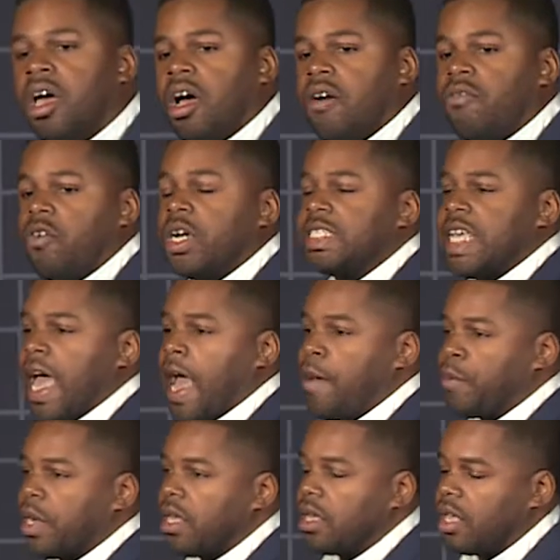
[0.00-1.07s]
of what's
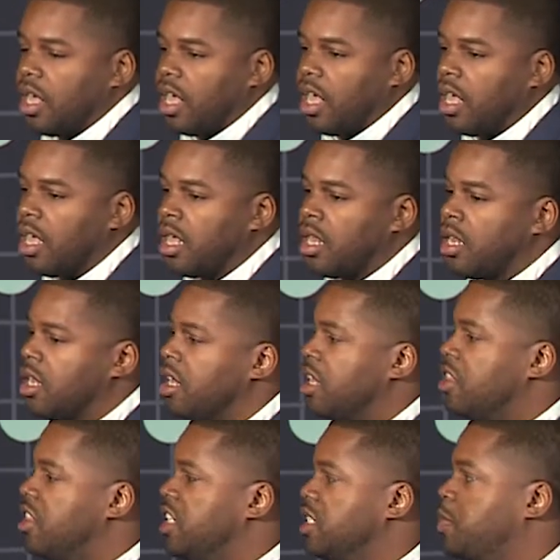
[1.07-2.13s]
happening in
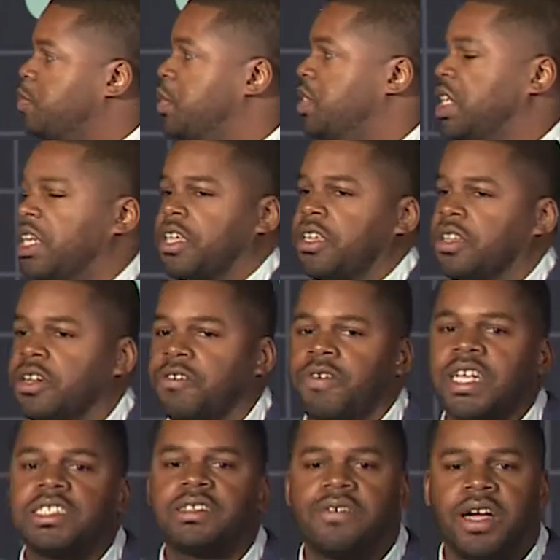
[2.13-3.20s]
this particular
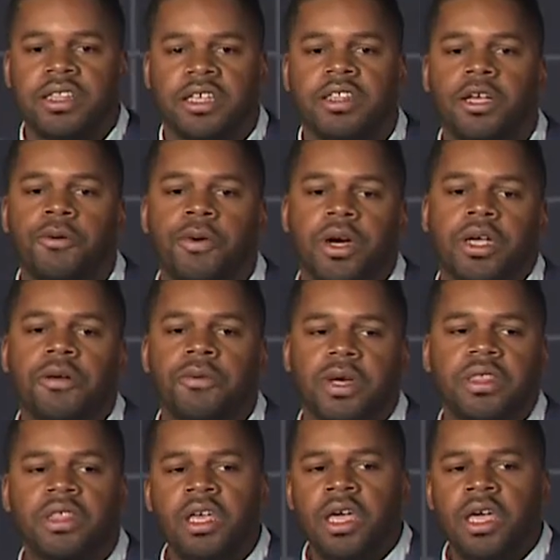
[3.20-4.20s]
restaurant that they're working with.